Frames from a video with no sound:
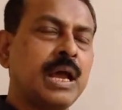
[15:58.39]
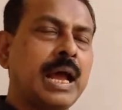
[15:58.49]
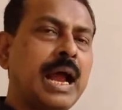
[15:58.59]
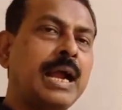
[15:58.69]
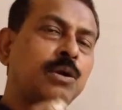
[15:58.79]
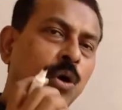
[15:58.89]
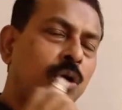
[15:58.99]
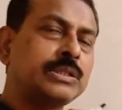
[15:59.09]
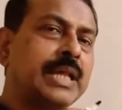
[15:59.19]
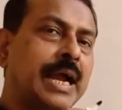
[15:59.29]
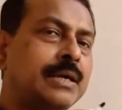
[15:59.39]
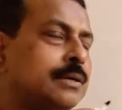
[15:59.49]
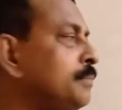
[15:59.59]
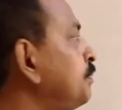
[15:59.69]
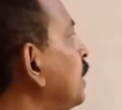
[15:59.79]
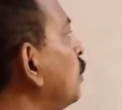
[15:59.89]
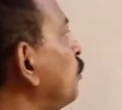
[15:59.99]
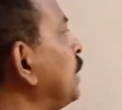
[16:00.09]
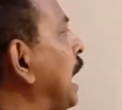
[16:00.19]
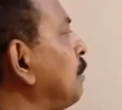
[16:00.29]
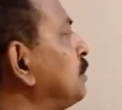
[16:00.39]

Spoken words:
and on that we have